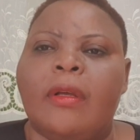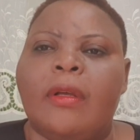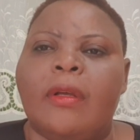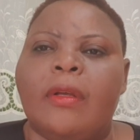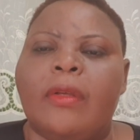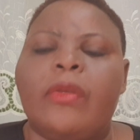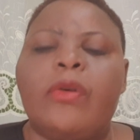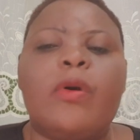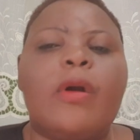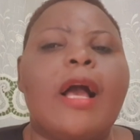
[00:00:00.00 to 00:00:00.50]

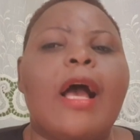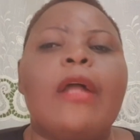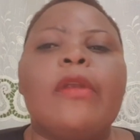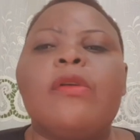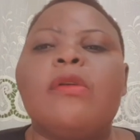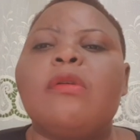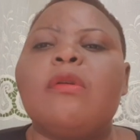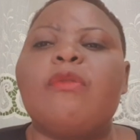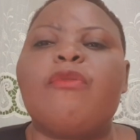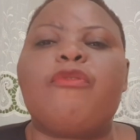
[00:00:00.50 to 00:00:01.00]
You
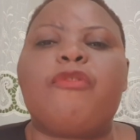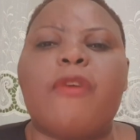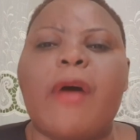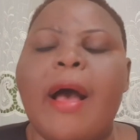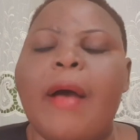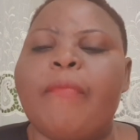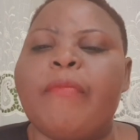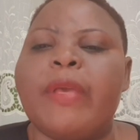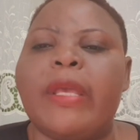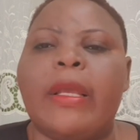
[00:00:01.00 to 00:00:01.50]
can do
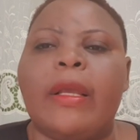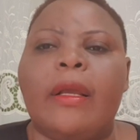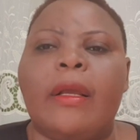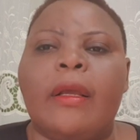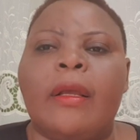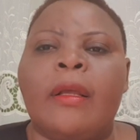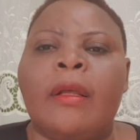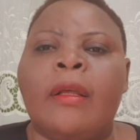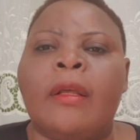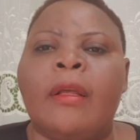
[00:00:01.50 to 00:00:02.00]

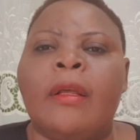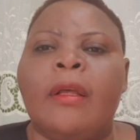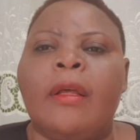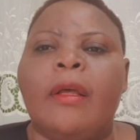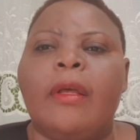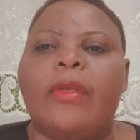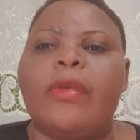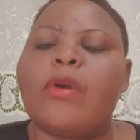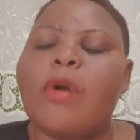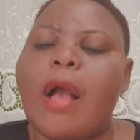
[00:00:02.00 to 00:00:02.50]
farming.
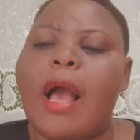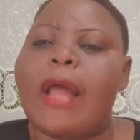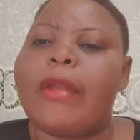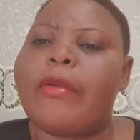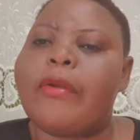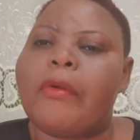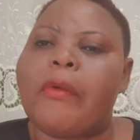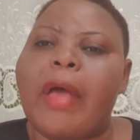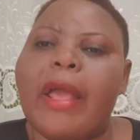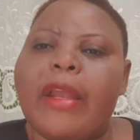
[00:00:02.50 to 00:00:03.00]
You
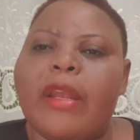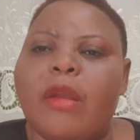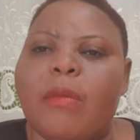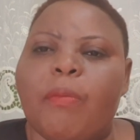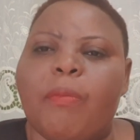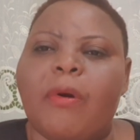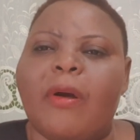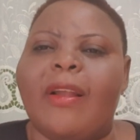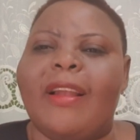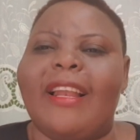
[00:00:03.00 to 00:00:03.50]
can
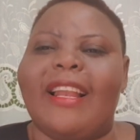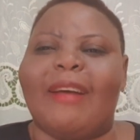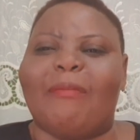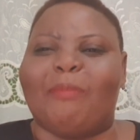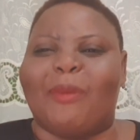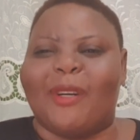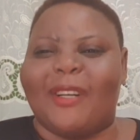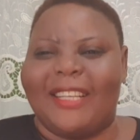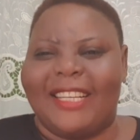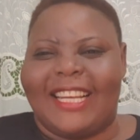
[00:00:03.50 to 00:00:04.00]
ride
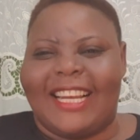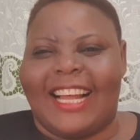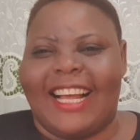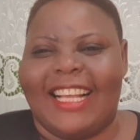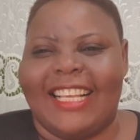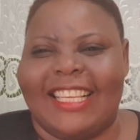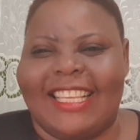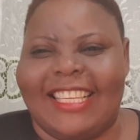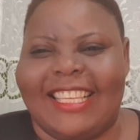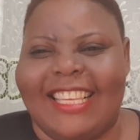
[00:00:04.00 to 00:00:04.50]

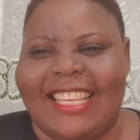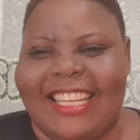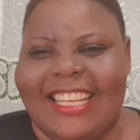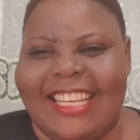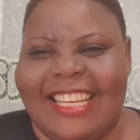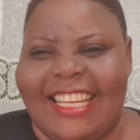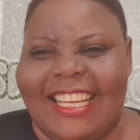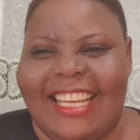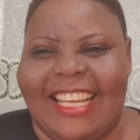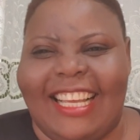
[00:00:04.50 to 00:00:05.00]
borders.
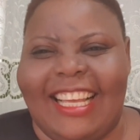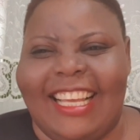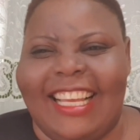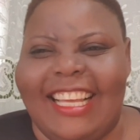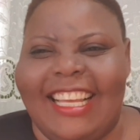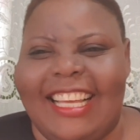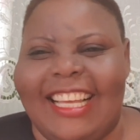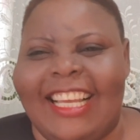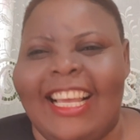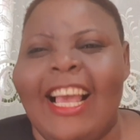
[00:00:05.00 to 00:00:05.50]

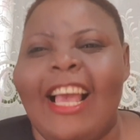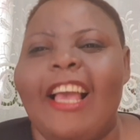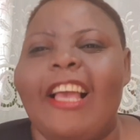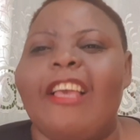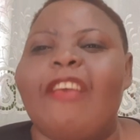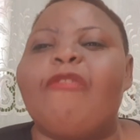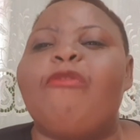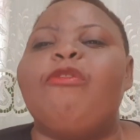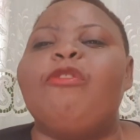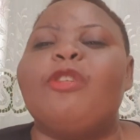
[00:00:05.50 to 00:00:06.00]

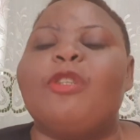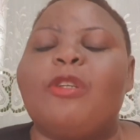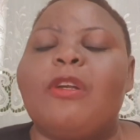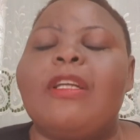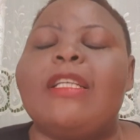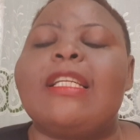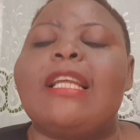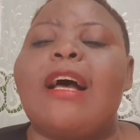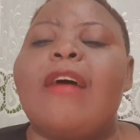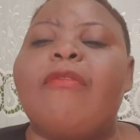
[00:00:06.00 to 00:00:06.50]
If you
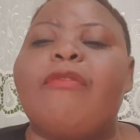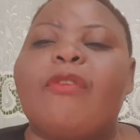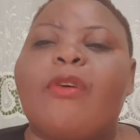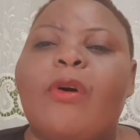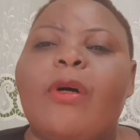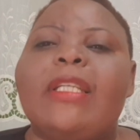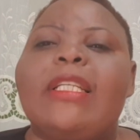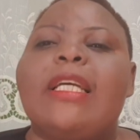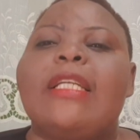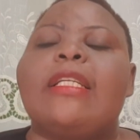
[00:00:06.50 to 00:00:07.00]
don't have
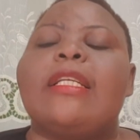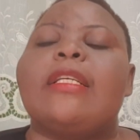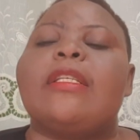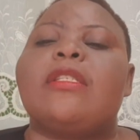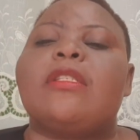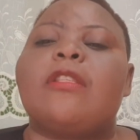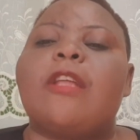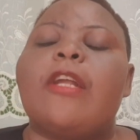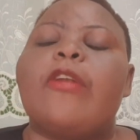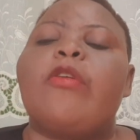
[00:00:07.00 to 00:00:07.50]
content,
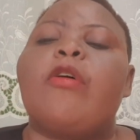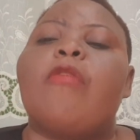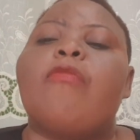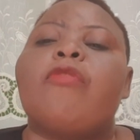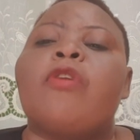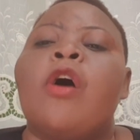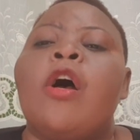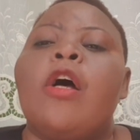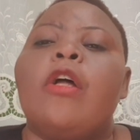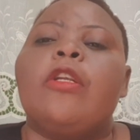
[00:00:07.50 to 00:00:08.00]
instead
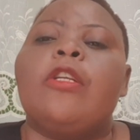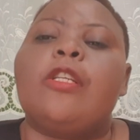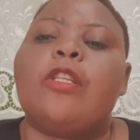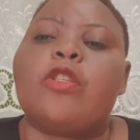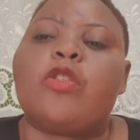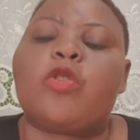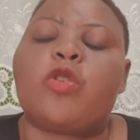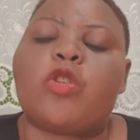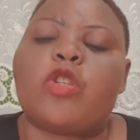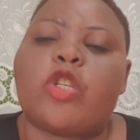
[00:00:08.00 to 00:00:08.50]
of
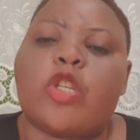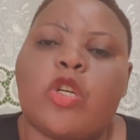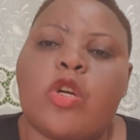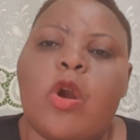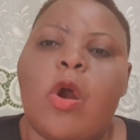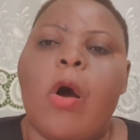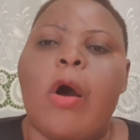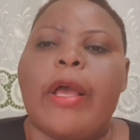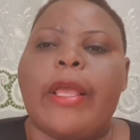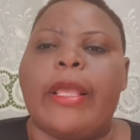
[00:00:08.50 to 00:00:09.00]

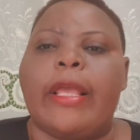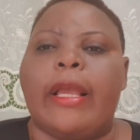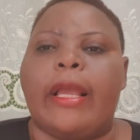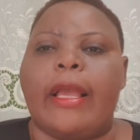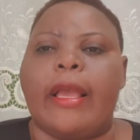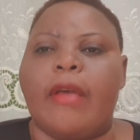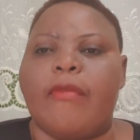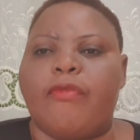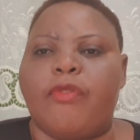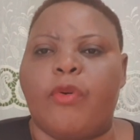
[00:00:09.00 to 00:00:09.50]
destroying
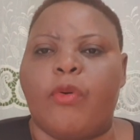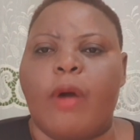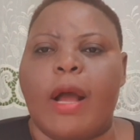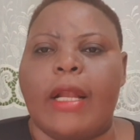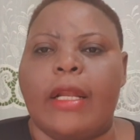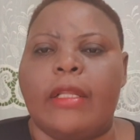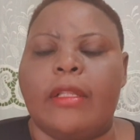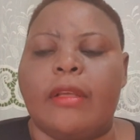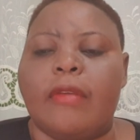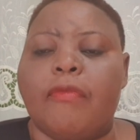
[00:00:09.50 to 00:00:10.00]

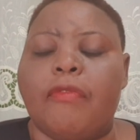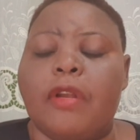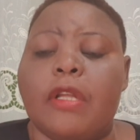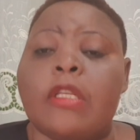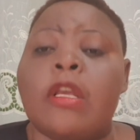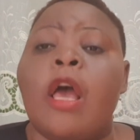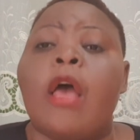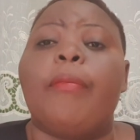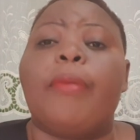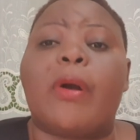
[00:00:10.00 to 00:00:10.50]
everyone in the
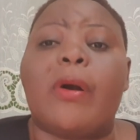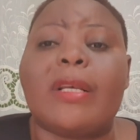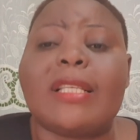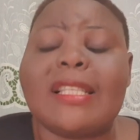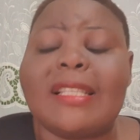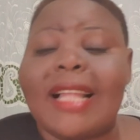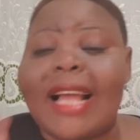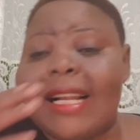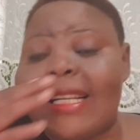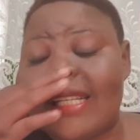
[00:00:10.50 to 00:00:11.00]
village,
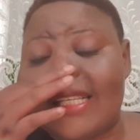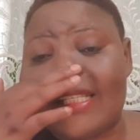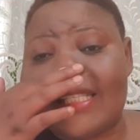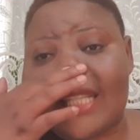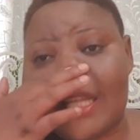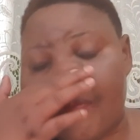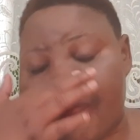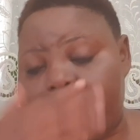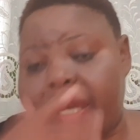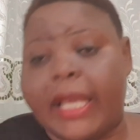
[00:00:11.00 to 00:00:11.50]
because that is
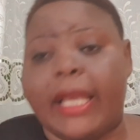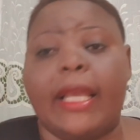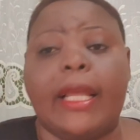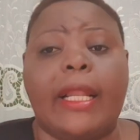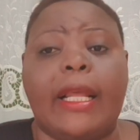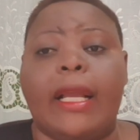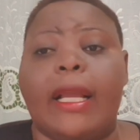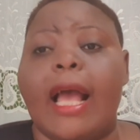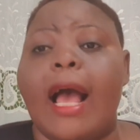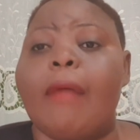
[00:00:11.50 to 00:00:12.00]
the
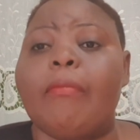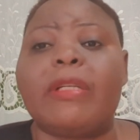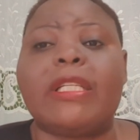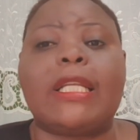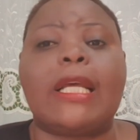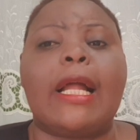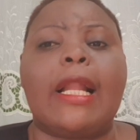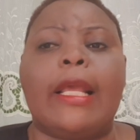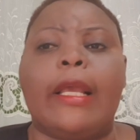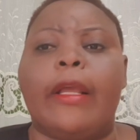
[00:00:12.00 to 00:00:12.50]
beginning. I'm
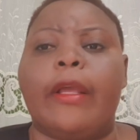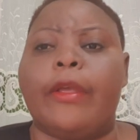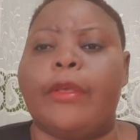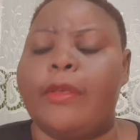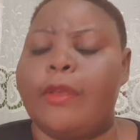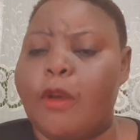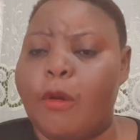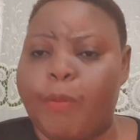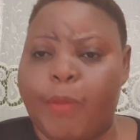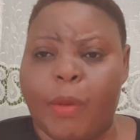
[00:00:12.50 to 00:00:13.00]
telling you,
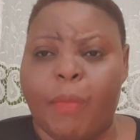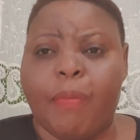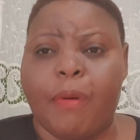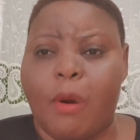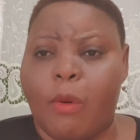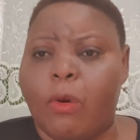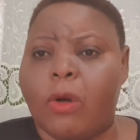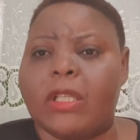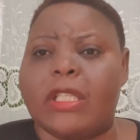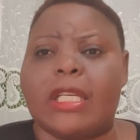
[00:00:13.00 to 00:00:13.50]
you
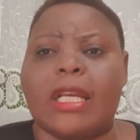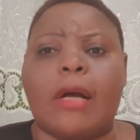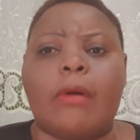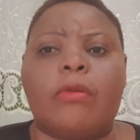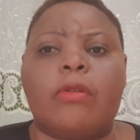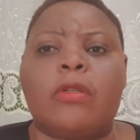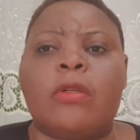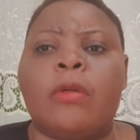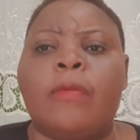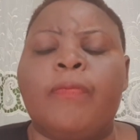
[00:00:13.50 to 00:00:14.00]
people watch
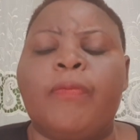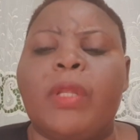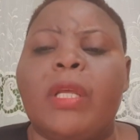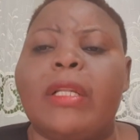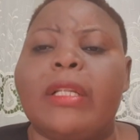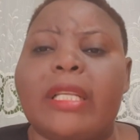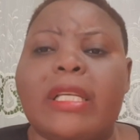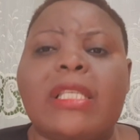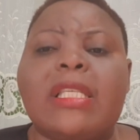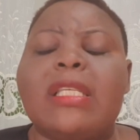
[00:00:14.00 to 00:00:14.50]
out.
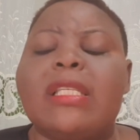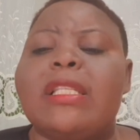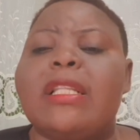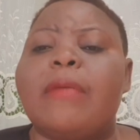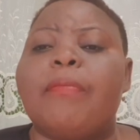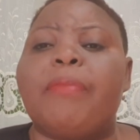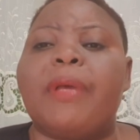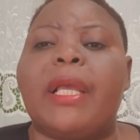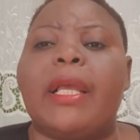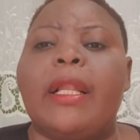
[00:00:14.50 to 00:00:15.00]
This is
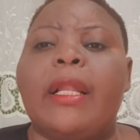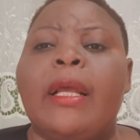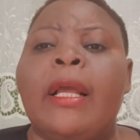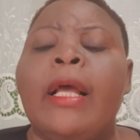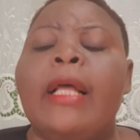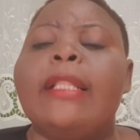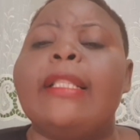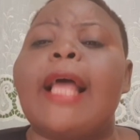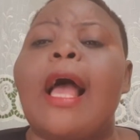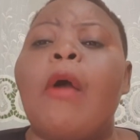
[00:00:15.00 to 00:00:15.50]
the beginning.
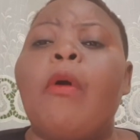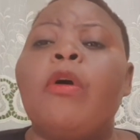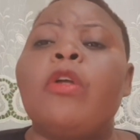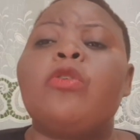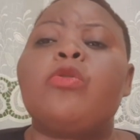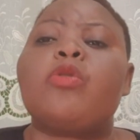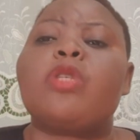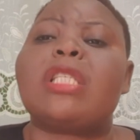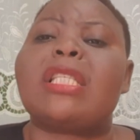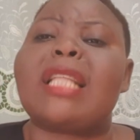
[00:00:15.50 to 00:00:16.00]
They are
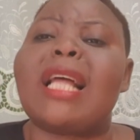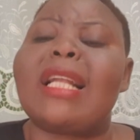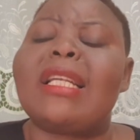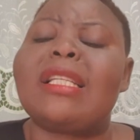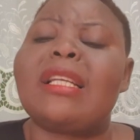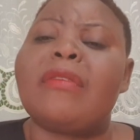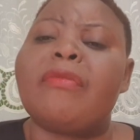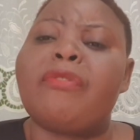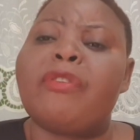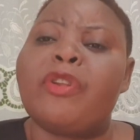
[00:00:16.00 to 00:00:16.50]
going to
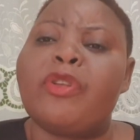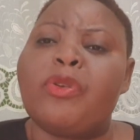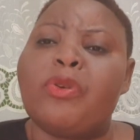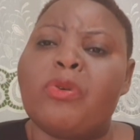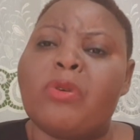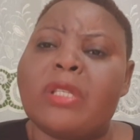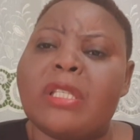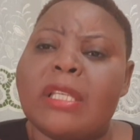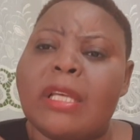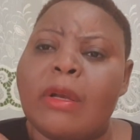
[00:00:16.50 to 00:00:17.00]
start even
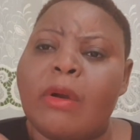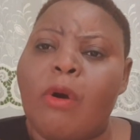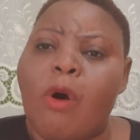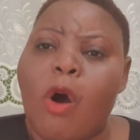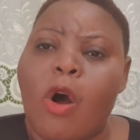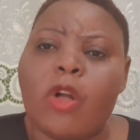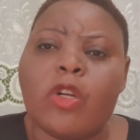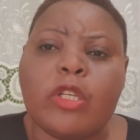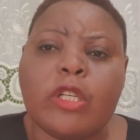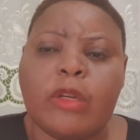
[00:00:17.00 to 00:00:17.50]
using
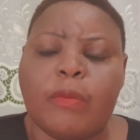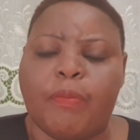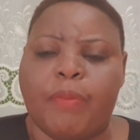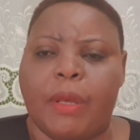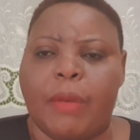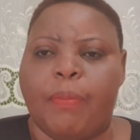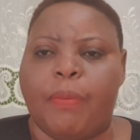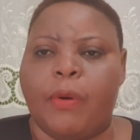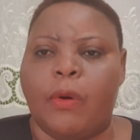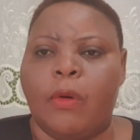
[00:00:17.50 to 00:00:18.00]
old
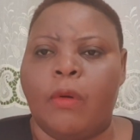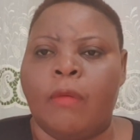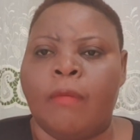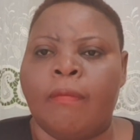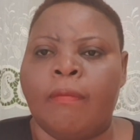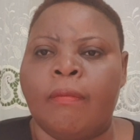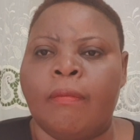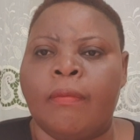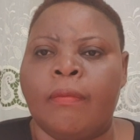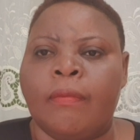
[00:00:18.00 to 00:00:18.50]
people.
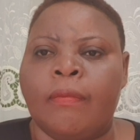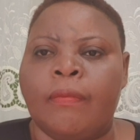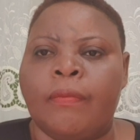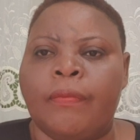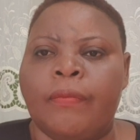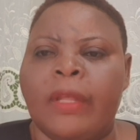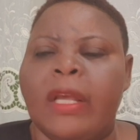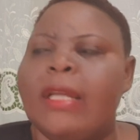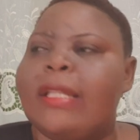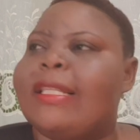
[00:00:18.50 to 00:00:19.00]

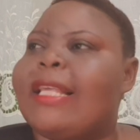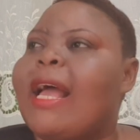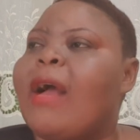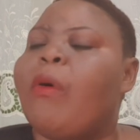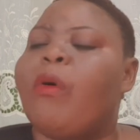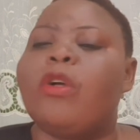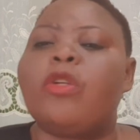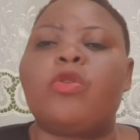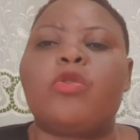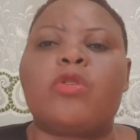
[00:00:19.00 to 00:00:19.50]
They are
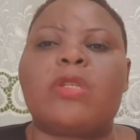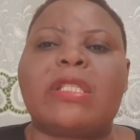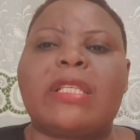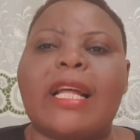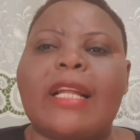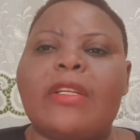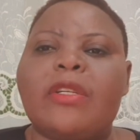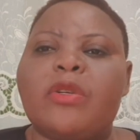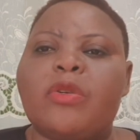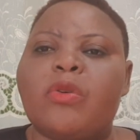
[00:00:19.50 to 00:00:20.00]
going to
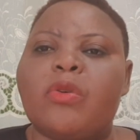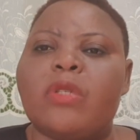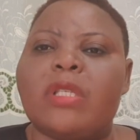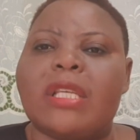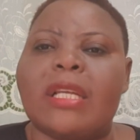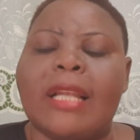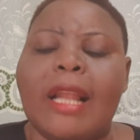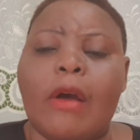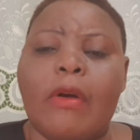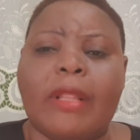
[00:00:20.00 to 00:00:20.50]
start
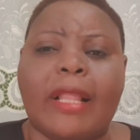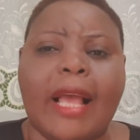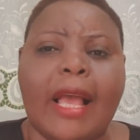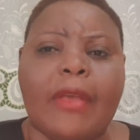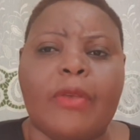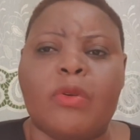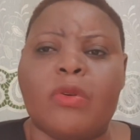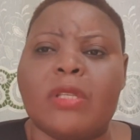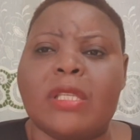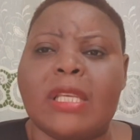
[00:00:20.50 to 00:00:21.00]
using, now they are
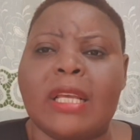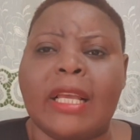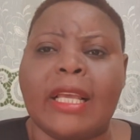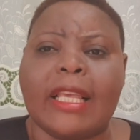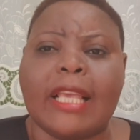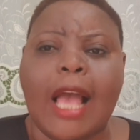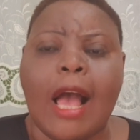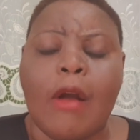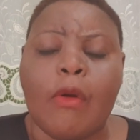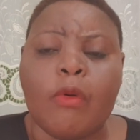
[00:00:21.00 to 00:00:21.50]
using
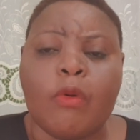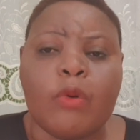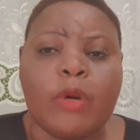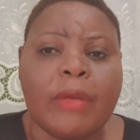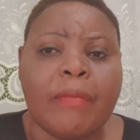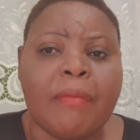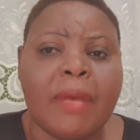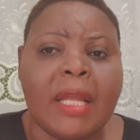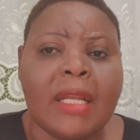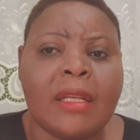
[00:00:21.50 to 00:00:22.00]
young
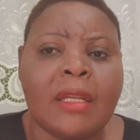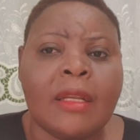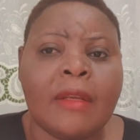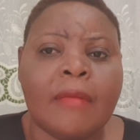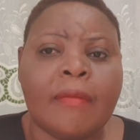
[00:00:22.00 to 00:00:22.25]
women.